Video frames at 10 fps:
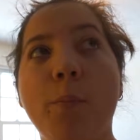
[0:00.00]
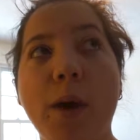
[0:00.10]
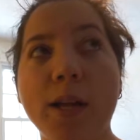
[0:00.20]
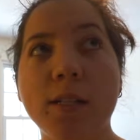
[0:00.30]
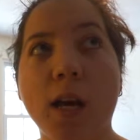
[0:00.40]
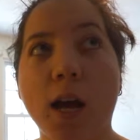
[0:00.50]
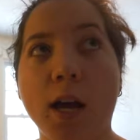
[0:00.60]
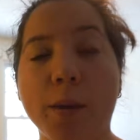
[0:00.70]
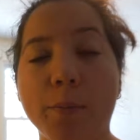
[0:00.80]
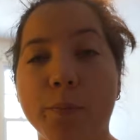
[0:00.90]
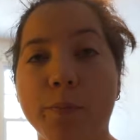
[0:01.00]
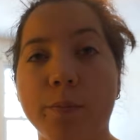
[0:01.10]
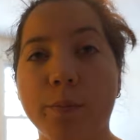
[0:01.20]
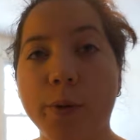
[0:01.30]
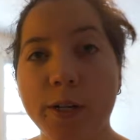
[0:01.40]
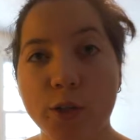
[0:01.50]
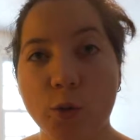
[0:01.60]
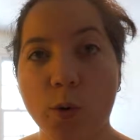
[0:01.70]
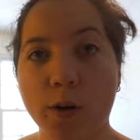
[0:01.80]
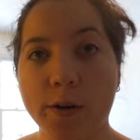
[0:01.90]
But I'm pretty
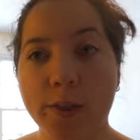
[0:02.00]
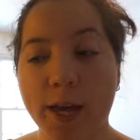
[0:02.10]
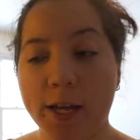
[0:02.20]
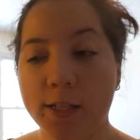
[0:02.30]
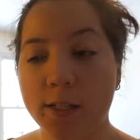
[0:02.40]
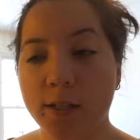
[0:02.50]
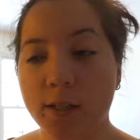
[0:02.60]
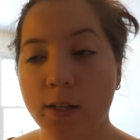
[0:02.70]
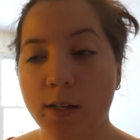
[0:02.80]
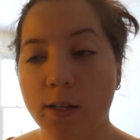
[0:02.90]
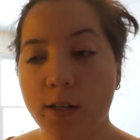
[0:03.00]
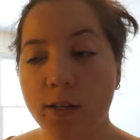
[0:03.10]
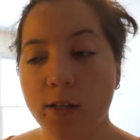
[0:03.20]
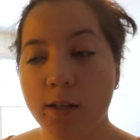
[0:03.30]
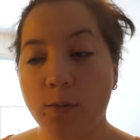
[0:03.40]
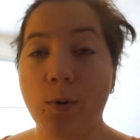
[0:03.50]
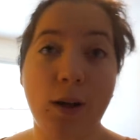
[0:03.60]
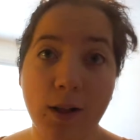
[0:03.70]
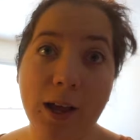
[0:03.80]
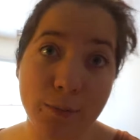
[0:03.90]
sure that,
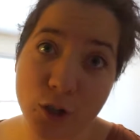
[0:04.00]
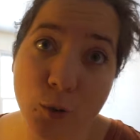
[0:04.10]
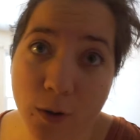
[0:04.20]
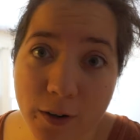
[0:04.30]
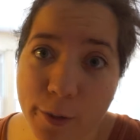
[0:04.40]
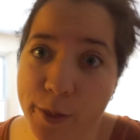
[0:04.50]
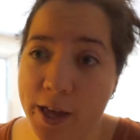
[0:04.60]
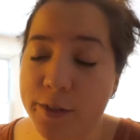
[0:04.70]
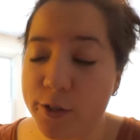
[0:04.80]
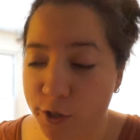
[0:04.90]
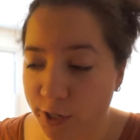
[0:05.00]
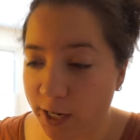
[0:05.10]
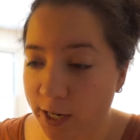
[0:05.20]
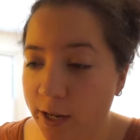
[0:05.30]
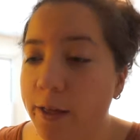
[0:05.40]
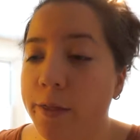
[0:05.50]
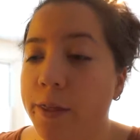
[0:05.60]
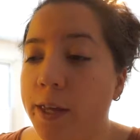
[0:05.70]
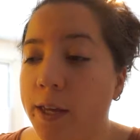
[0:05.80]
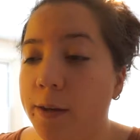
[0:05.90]
well, I'm sure that the turkey,
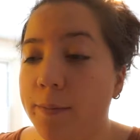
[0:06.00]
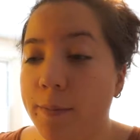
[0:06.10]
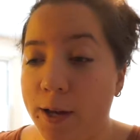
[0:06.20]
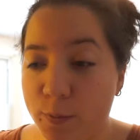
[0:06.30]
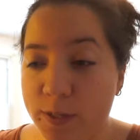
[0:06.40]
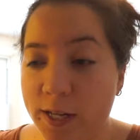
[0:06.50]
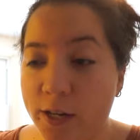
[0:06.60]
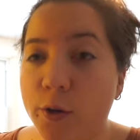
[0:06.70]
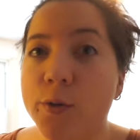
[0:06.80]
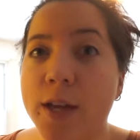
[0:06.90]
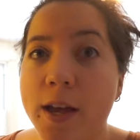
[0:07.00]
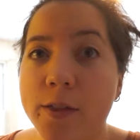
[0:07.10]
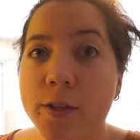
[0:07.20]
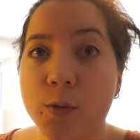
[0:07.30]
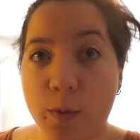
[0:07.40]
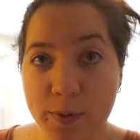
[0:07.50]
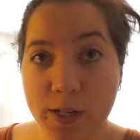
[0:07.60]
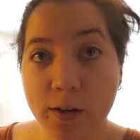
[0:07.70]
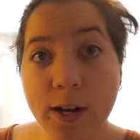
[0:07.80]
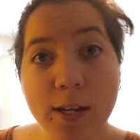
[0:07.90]
the mashed potatoes, and the sweet
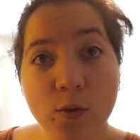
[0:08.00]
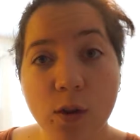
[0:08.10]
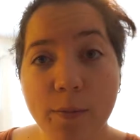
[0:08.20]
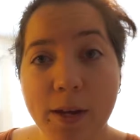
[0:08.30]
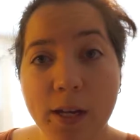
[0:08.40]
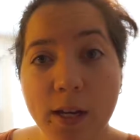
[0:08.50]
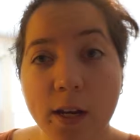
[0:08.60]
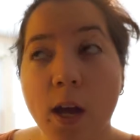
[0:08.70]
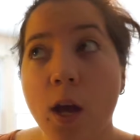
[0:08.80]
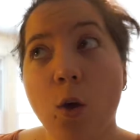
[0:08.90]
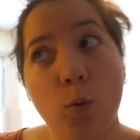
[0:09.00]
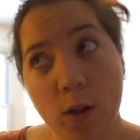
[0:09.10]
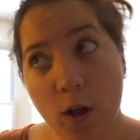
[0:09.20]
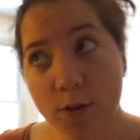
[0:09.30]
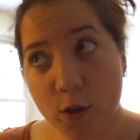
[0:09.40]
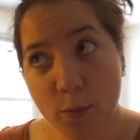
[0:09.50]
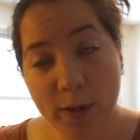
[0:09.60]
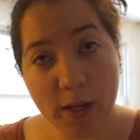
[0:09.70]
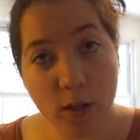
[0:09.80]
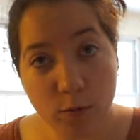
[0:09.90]
potato casserole I'm making will also
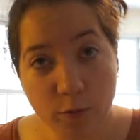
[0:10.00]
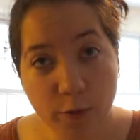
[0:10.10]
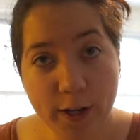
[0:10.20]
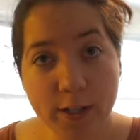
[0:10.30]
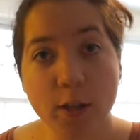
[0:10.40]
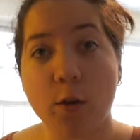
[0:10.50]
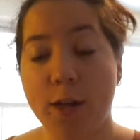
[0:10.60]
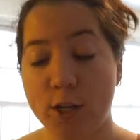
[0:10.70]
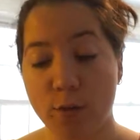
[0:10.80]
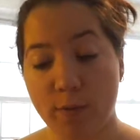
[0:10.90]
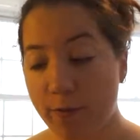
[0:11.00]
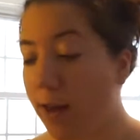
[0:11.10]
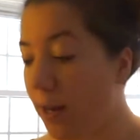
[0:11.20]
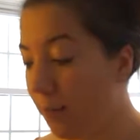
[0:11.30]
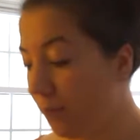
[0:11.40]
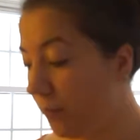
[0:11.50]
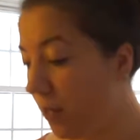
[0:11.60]
be gluten-free, so that should be fine.